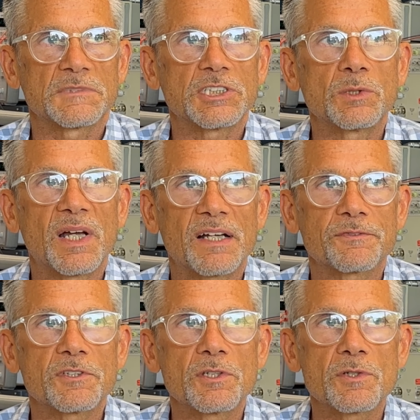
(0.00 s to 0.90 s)
you have
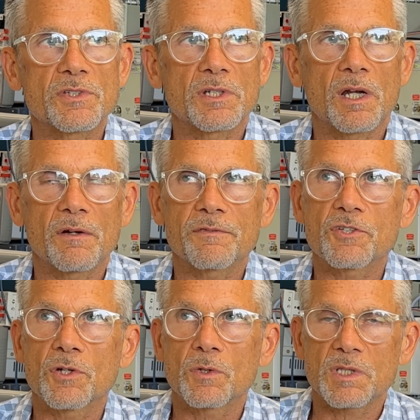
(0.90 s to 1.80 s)
to use an RF
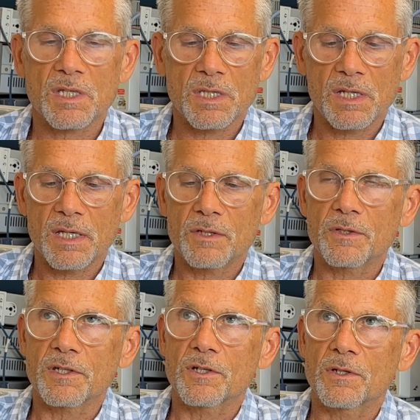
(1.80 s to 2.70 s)
choke that can handle
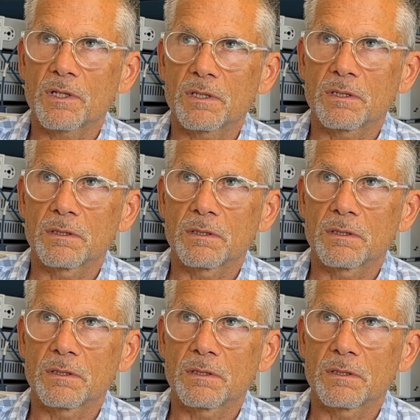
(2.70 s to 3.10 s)
the current.